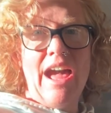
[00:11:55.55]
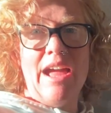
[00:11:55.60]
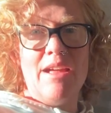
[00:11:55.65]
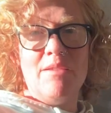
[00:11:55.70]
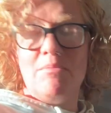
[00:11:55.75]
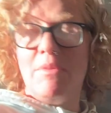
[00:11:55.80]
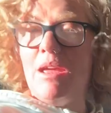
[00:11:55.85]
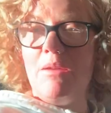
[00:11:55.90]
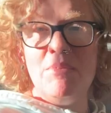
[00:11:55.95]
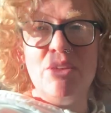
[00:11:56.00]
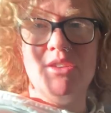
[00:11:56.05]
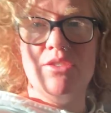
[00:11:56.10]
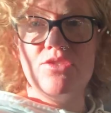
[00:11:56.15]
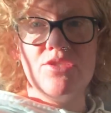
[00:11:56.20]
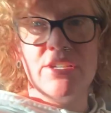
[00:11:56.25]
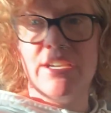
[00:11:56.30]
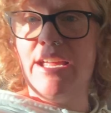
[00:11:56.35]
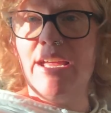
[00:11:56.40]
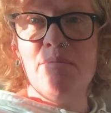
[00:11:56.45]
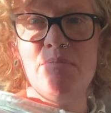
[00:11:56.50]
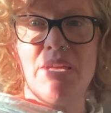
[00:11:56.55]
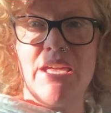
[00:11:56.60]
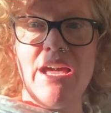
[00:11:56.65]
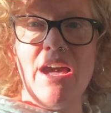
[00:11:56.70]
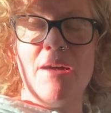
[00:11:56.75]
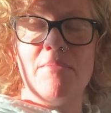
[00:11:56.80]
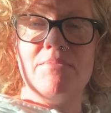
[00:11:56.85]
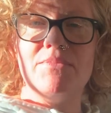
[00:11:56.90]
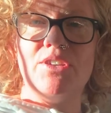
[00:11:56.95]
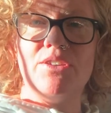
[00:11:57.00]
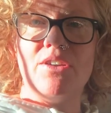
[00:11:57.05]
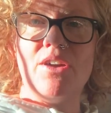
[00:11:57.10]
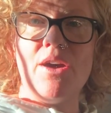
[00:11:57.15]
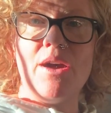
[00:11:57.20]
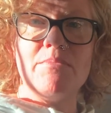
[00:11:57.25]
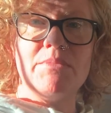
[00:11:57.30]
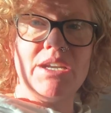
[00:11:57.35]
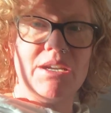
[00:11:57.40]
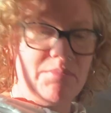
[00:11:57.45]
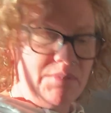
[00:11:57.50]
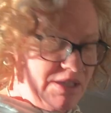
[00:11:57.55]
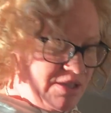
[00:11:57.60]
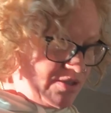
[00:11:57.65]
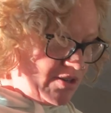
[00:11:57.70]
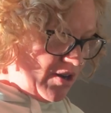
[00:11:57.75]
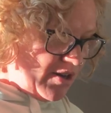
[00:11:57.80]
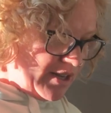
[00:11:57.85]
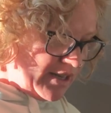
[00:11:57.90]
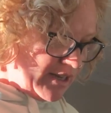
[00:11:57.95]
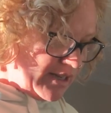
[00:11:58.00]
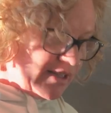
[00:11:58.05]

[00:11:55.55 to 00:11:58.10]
And maybe you should hit me up. I'm going to be starting